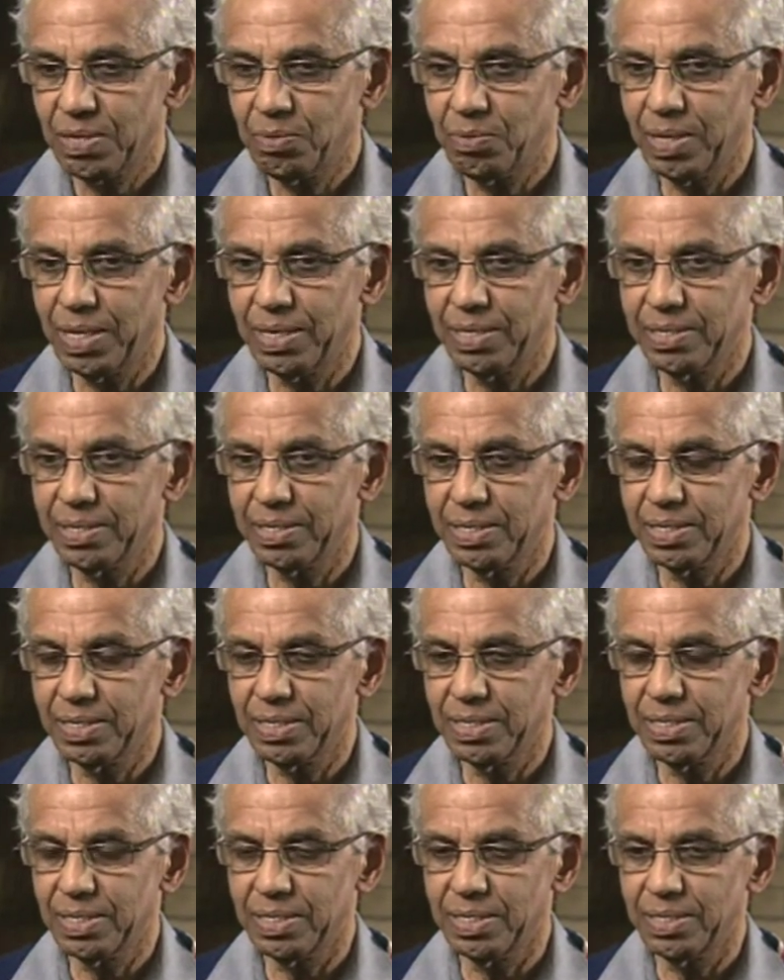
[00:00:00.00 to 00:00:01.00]
well,
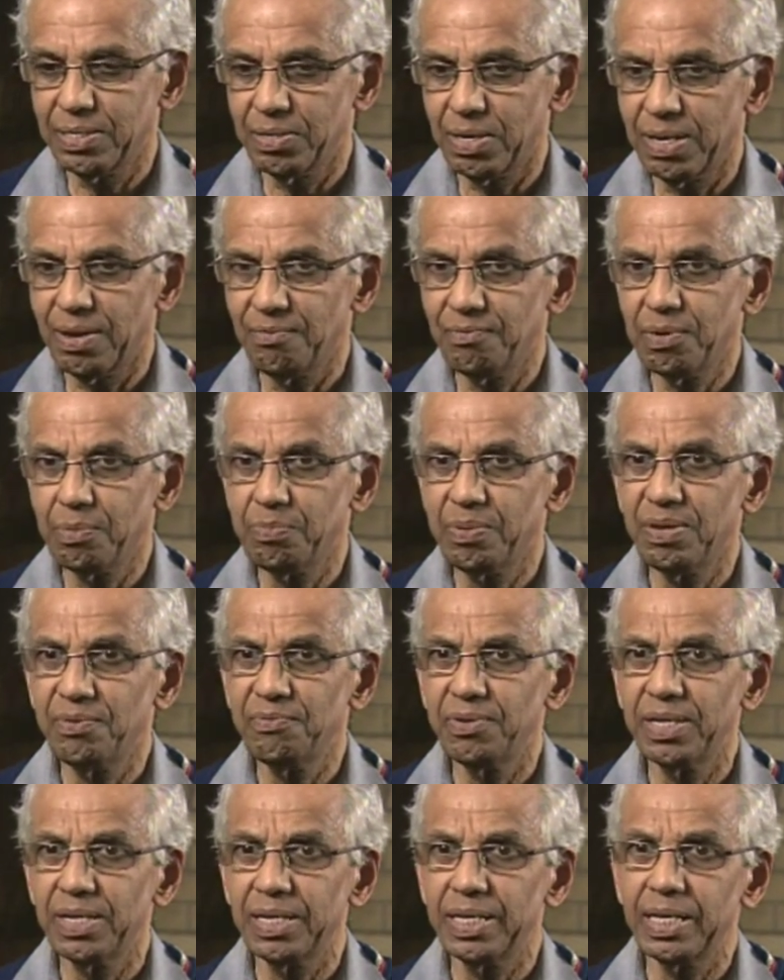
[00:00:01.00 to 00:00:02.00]
do I have to pay
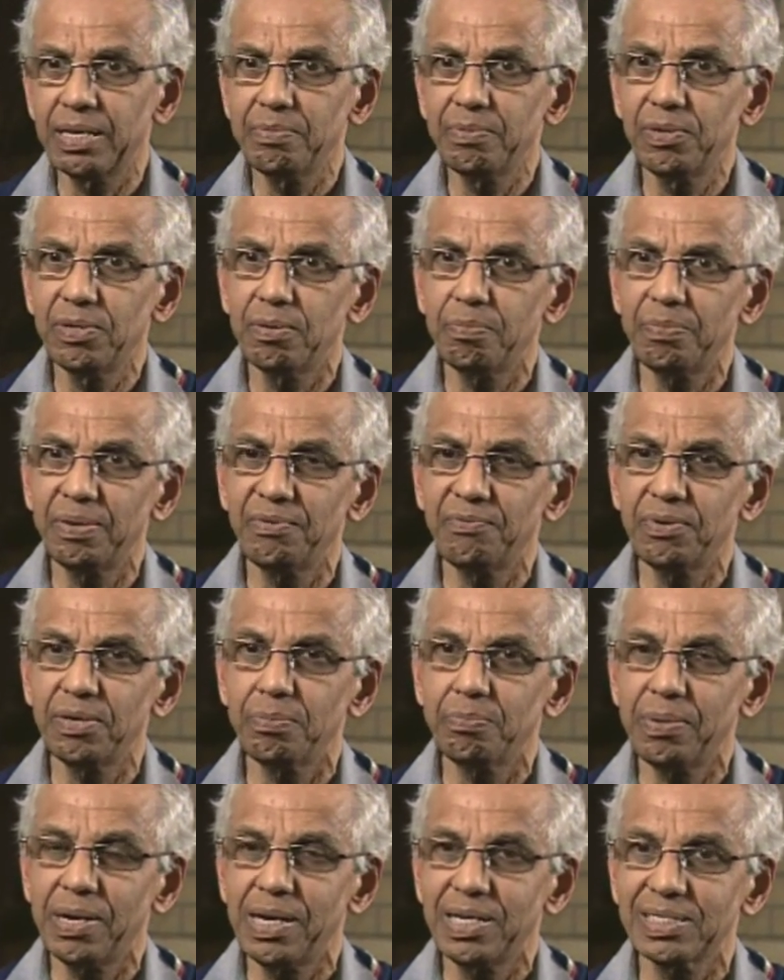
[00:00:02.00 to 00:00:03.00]
for the labor or pay for
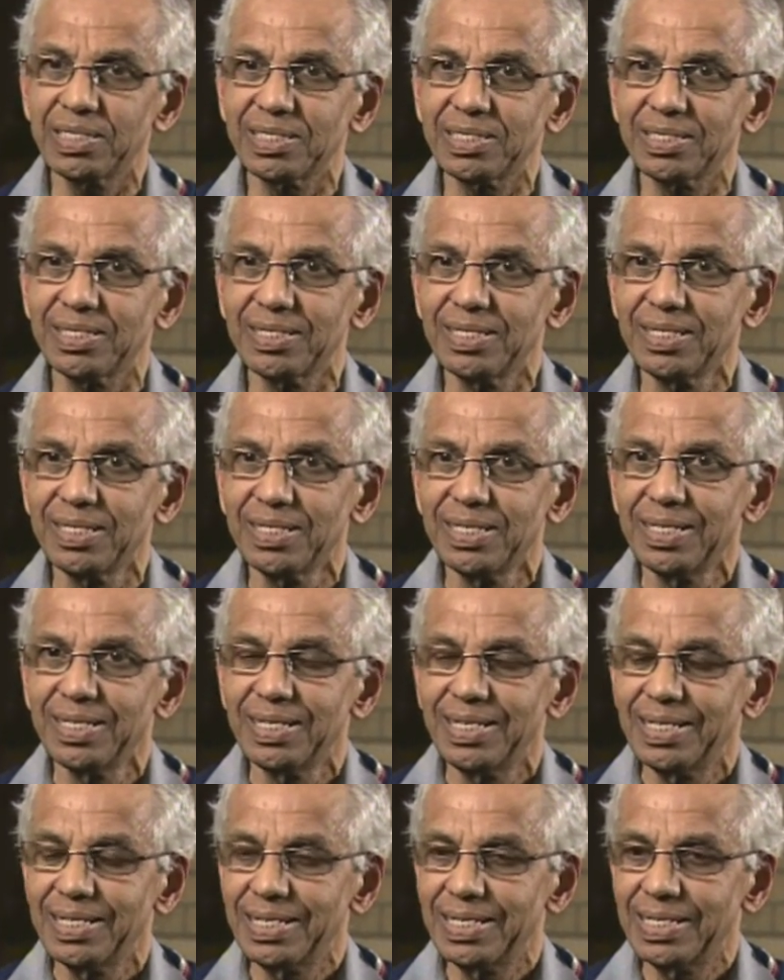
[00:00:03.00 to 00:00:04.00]
the parts?
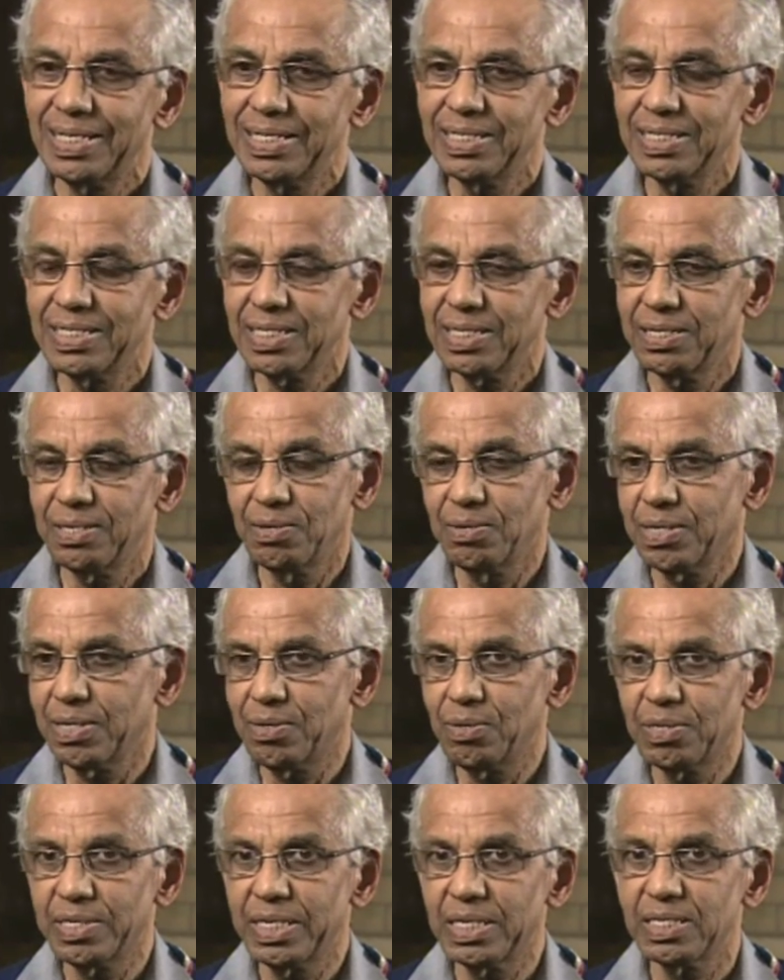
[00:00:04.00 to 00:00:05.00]
And he said, no, the
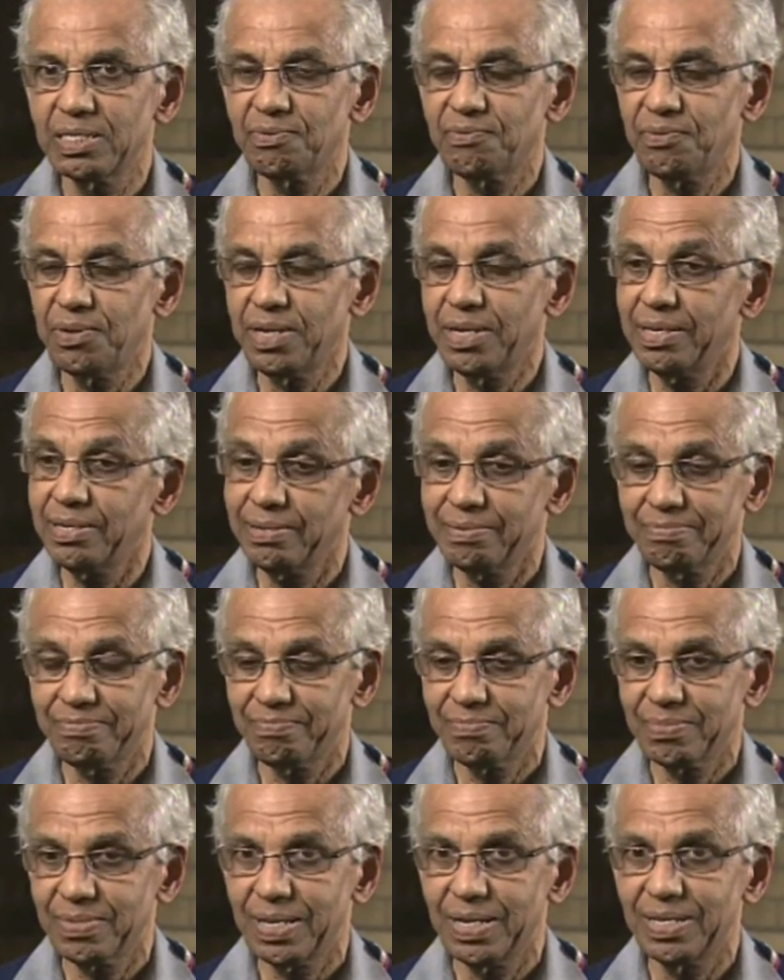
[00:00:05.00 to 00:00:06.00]
whole thing is free.
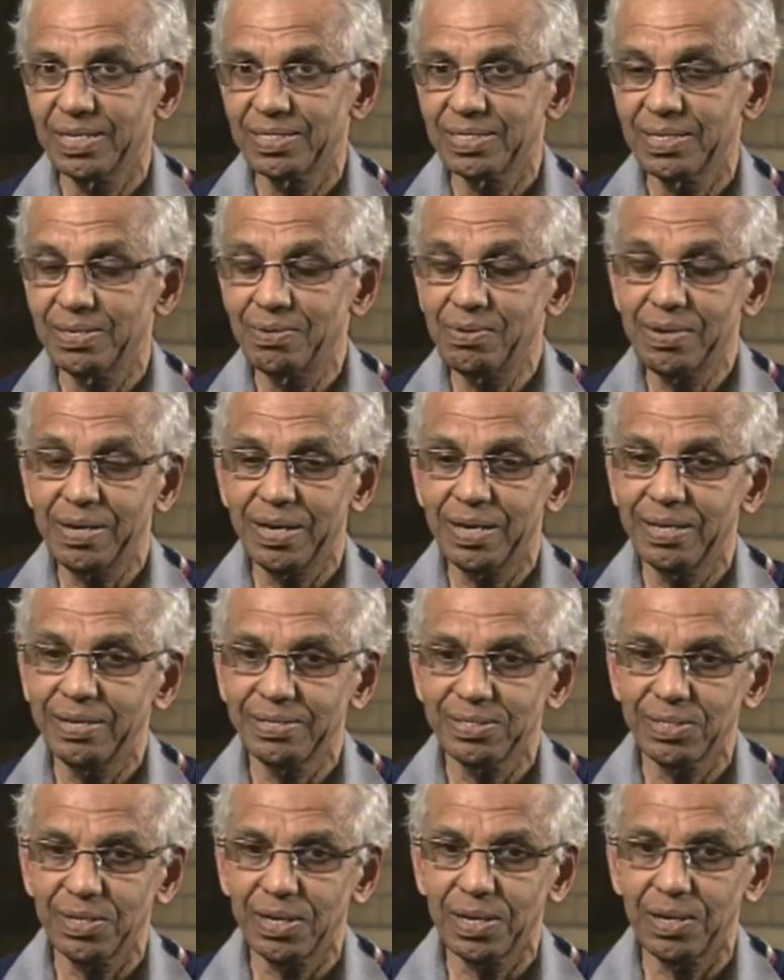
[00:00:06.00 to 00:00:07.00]
And I said, okay.
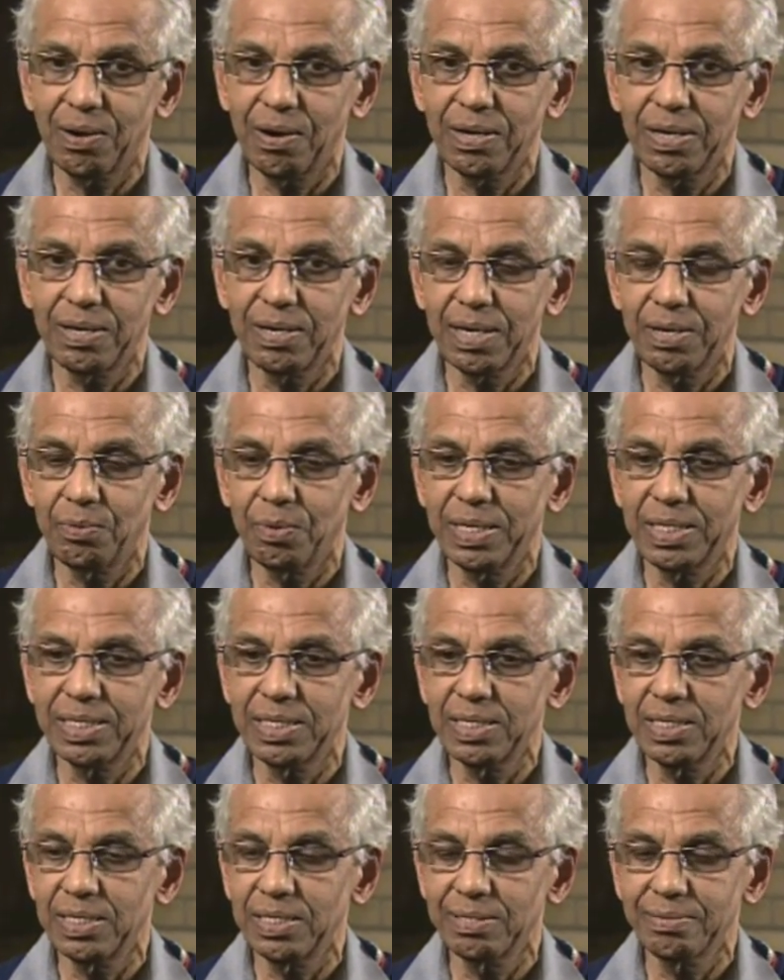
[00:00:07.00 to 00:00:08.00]
So I went
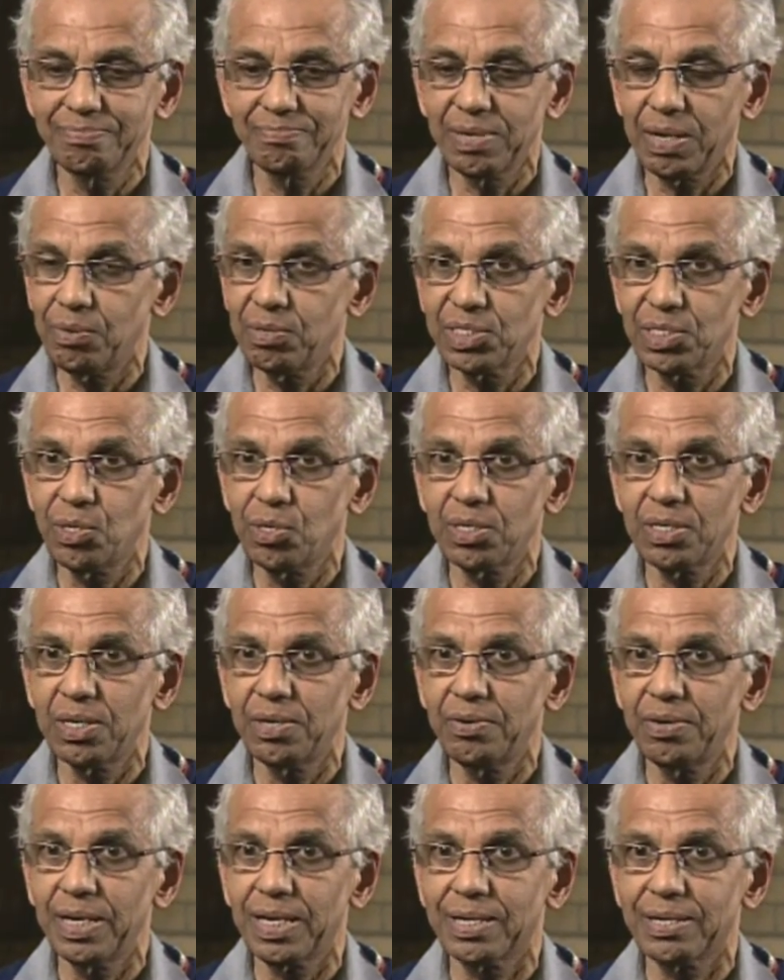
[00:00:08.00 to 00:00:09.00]
in and I was hooked
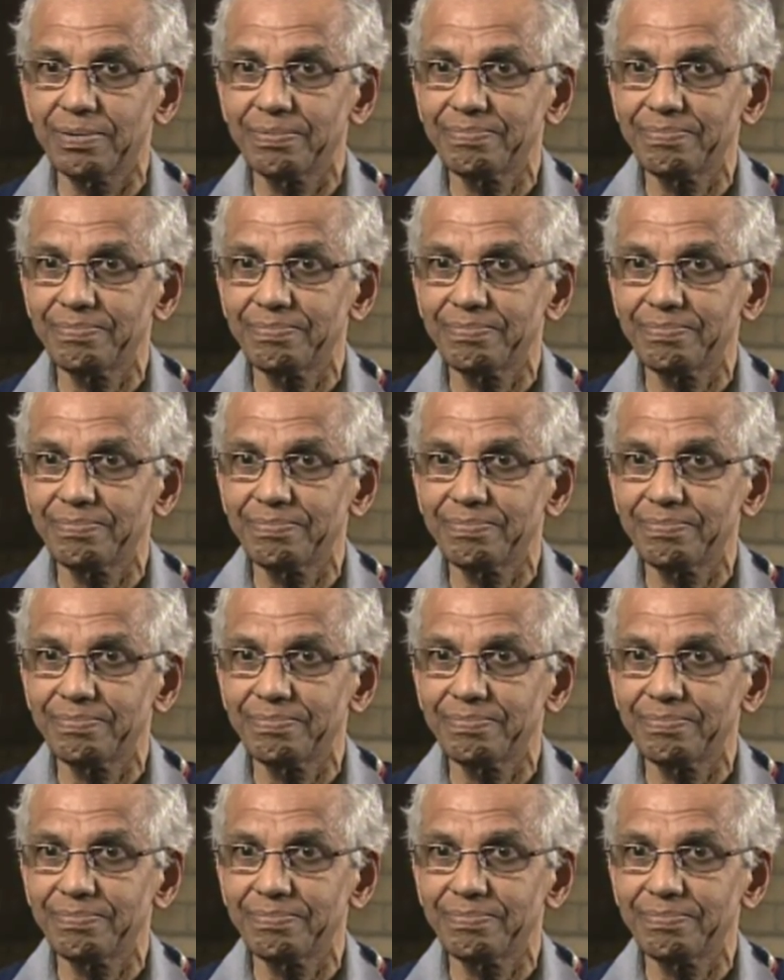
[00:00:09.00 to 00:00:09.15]
on Rick.